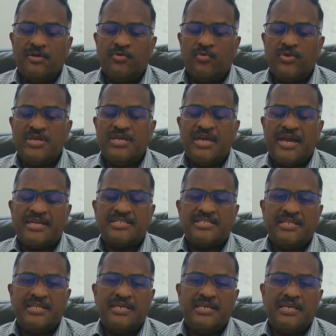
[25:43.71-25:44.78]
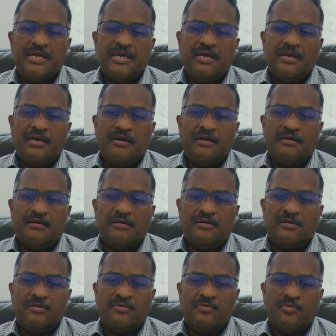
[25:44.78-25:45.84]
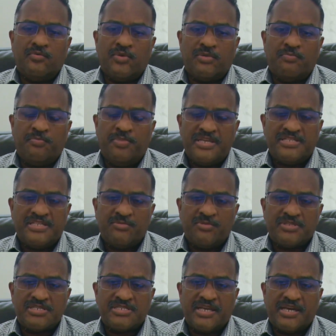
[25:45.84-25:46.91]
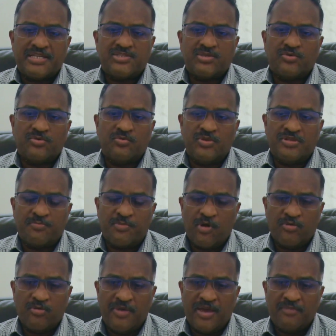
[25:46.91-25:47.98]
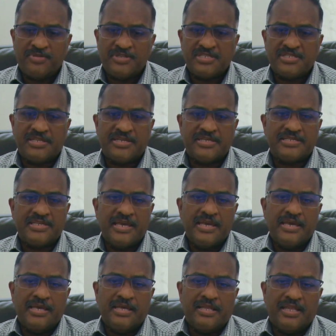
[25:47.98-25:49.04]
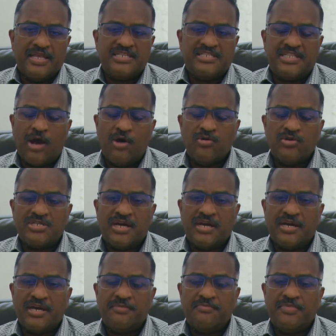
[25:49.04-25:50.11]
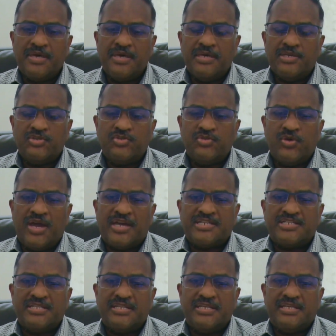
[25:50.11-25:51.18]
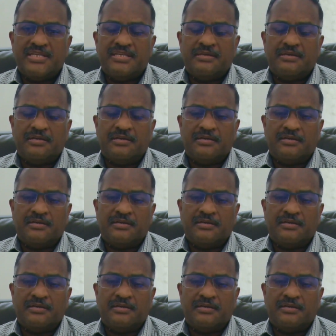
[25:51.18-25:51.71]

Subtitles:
We actually we place them on the site, so when a problem happens, there's less downtime to actually